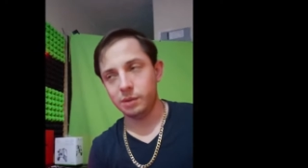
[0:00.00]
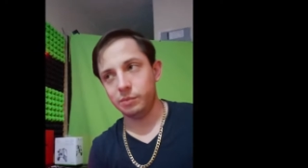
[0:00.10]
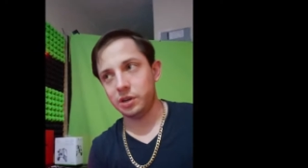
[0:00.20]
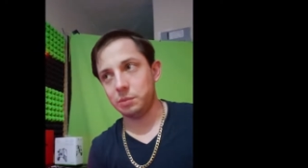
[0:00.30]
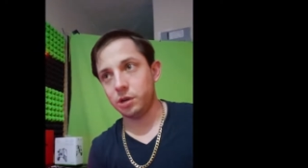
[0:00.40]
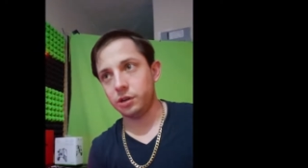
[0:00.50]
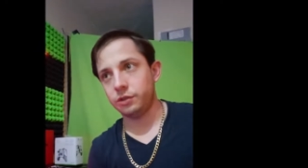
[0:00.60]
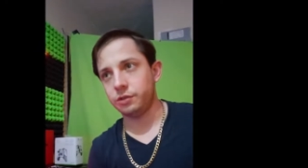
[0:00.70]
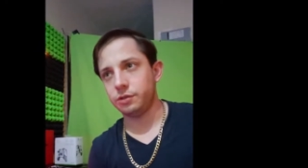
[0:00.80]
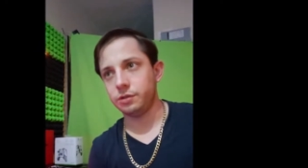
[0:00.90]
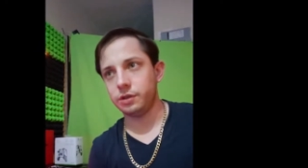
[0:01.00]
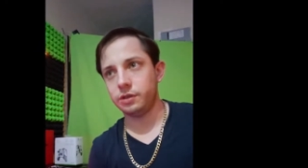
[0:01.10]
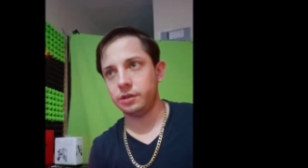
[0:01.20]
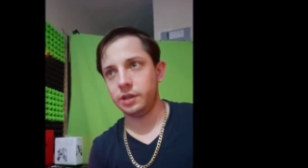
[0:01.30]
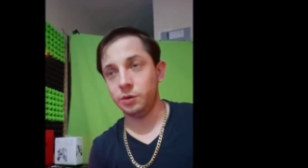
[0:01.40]
but I'm not sure
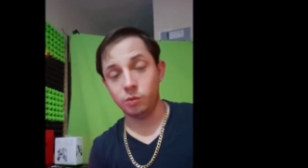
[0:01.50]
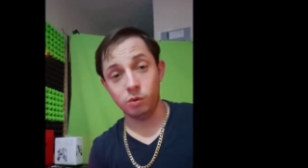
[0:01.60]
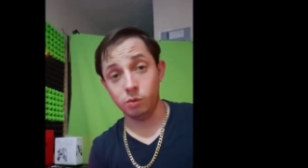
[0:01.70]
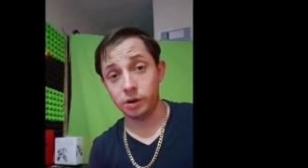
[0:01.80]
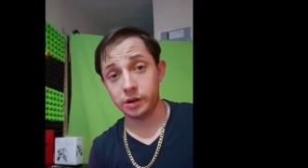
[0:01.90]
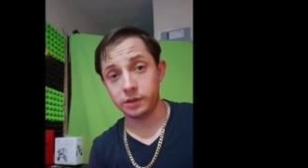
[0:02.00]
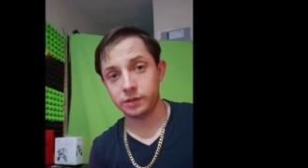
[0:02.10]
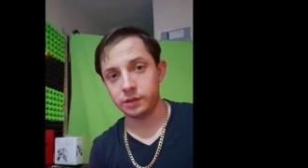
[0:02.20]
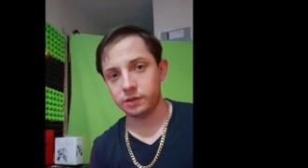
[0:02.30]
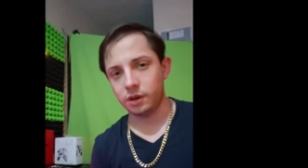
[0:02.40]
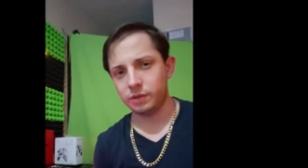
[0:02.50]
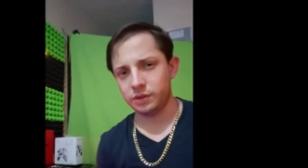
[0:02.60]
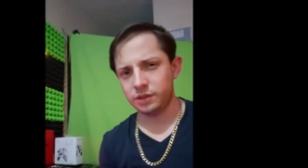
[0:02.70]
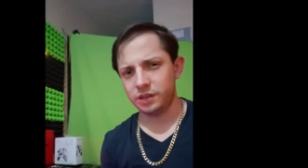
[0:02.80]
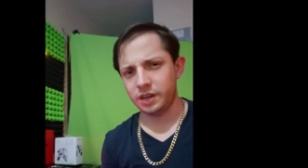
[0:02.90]
it will work, since
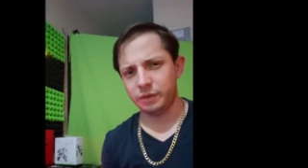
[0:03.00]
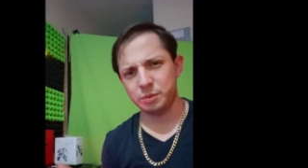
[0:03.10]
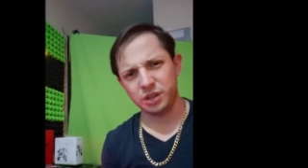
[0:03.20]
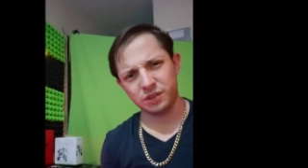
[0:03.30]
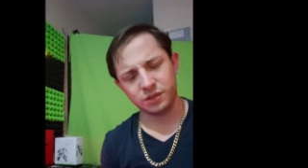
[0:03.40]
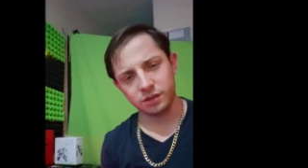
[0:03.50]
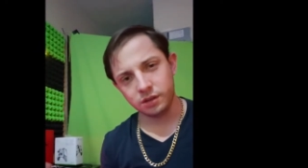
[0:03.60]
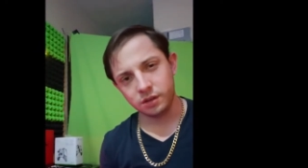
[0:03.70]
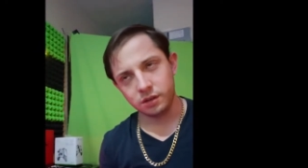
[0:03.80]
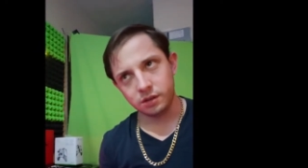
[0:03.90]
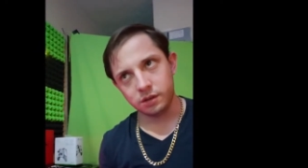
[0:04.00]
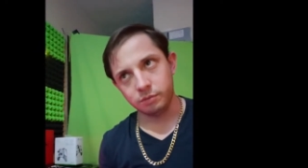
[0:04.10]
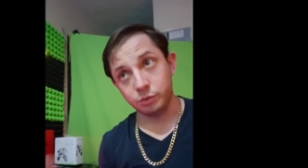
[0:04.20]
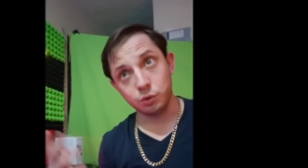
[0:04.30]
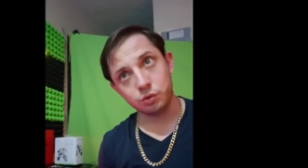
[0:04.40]
obviously everybody's
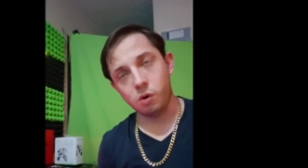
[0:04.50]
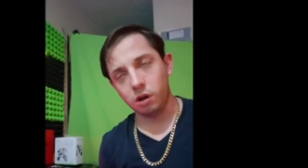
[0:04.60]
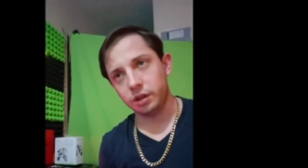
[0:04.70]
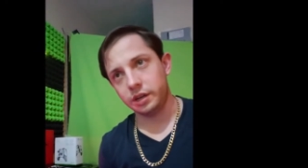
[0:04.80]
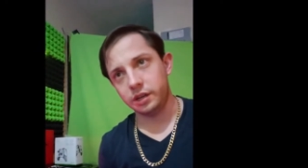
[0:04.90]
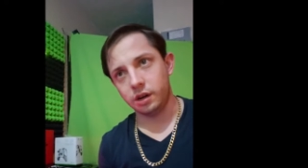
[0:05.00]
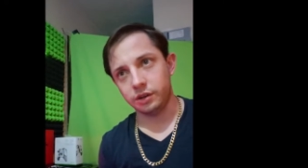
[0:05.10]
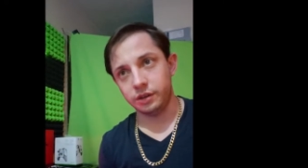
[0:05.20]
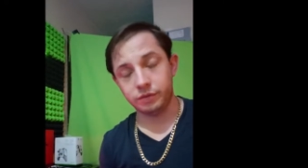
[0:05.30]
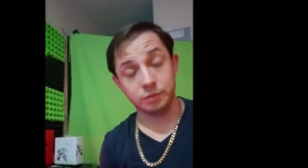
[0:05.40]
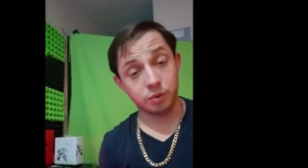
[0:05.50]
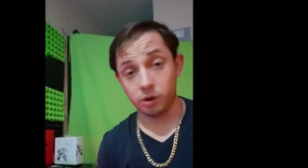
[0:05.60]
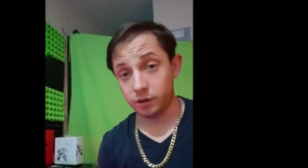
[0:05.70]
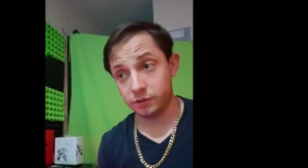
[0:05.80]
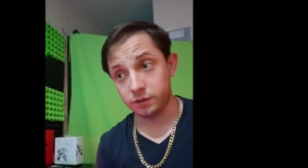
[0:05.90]
build quality on different
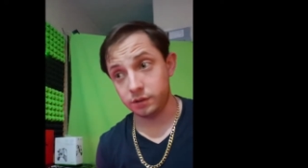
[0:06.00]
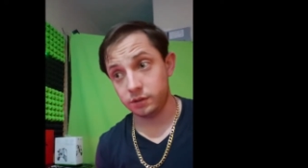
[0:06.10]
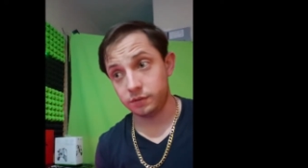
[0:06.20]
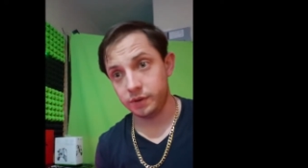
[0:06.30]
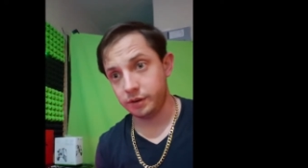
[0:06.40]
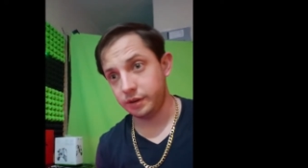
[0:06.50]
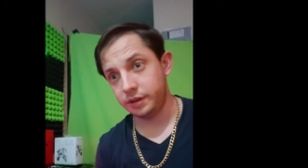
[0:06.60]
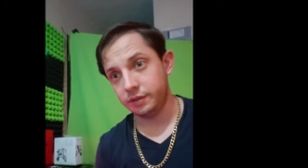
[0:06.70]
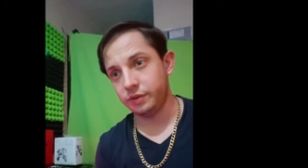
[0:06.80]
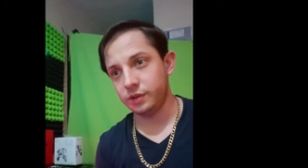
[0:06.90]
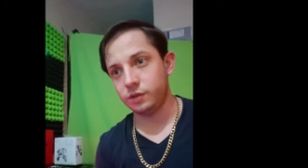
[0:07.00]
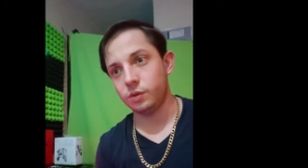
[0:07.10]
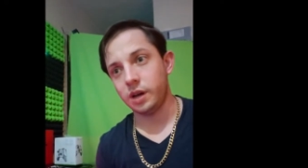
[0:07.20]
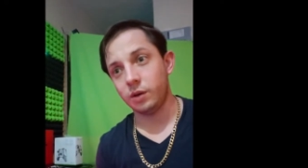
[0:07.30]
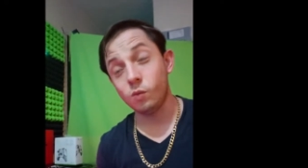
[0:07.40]
products is very different. So
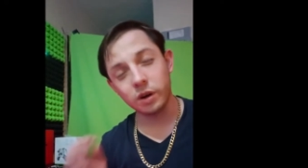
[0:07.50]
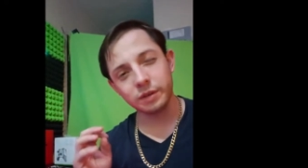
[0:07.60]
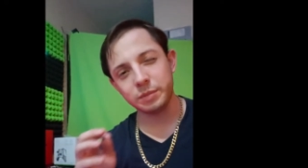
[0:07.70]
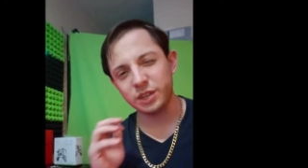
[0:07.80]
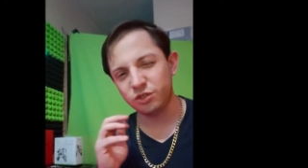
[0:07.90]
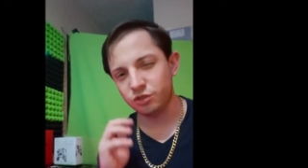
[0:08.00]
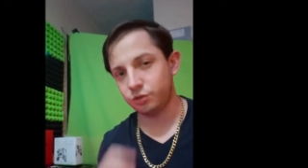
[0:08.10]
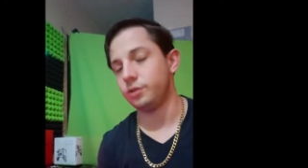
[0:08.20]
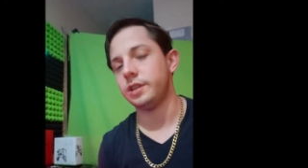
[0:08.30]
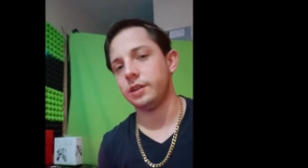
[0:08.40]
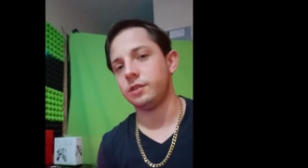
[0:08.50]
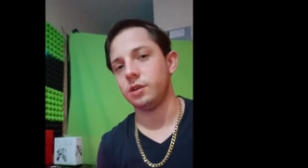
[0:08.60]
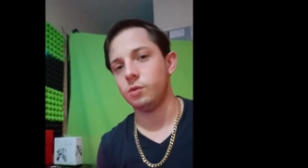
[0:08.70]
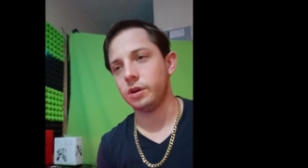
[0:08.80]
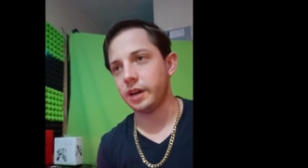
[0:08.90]
I want to be sure that it's going
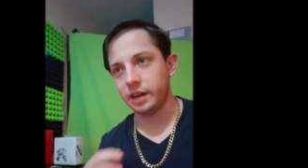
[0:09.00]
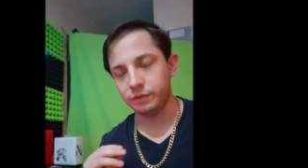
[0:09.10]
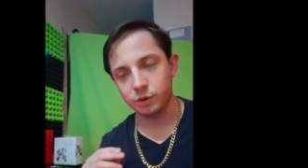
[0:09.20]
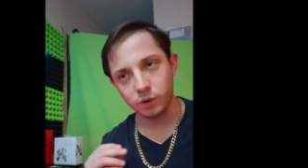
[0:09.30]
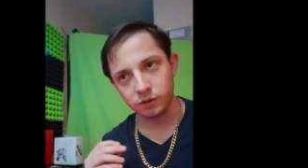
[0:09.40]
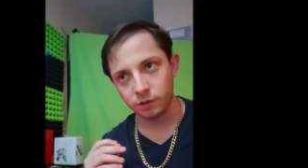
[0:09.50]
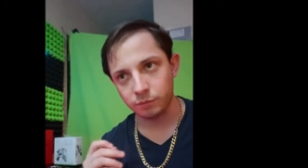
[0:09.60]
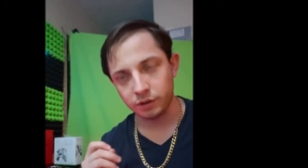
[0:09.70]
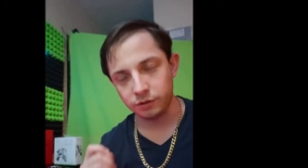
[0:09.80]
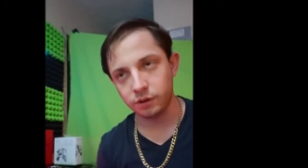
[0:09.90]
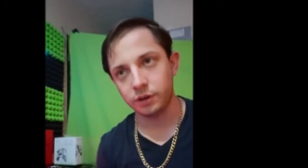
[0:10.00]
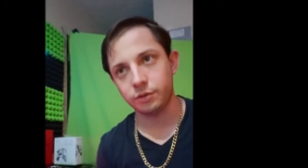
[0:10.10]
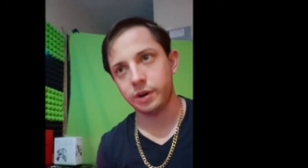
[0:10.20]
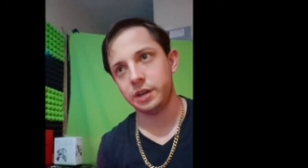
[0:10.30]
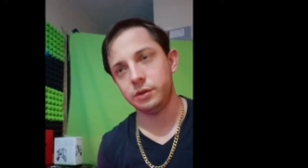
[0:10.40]
to work, and if you want something done
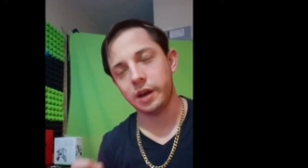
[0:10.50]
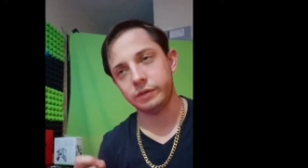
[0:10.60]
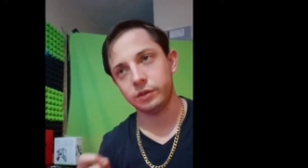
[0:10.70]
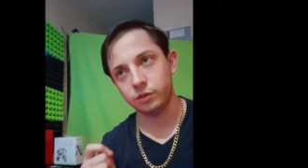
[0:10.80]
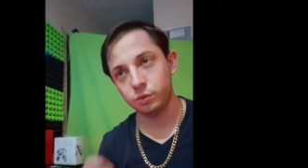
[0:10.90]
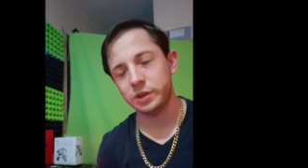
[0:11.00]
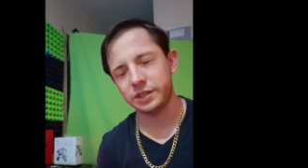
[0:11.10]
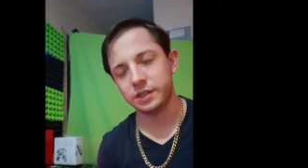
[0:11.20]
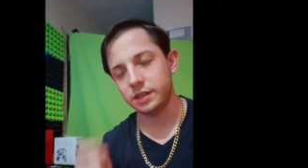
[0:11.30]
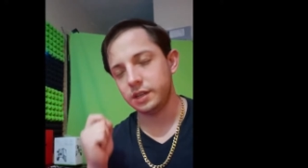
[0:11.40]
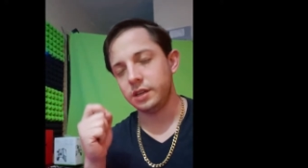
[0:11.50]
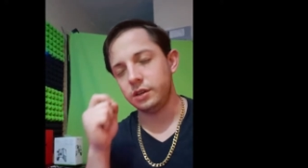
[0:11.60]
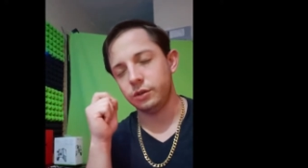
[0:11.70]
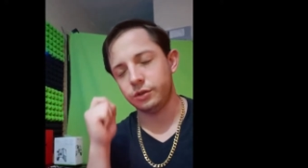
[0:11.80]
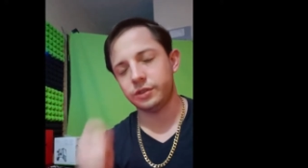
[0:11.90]
right, you have to do it
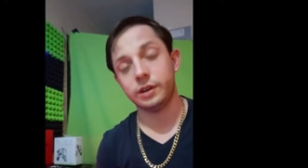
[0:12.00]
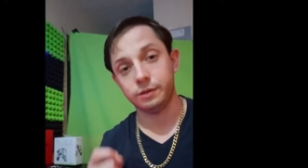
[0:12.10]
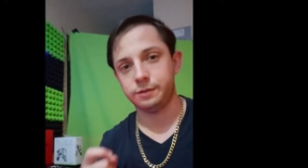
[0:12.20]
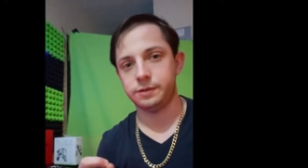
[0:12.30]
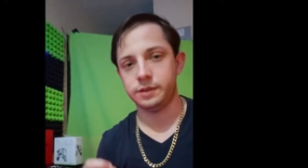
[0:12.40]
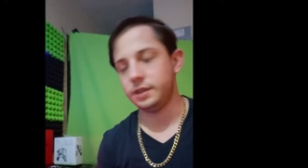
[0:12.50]
yourself.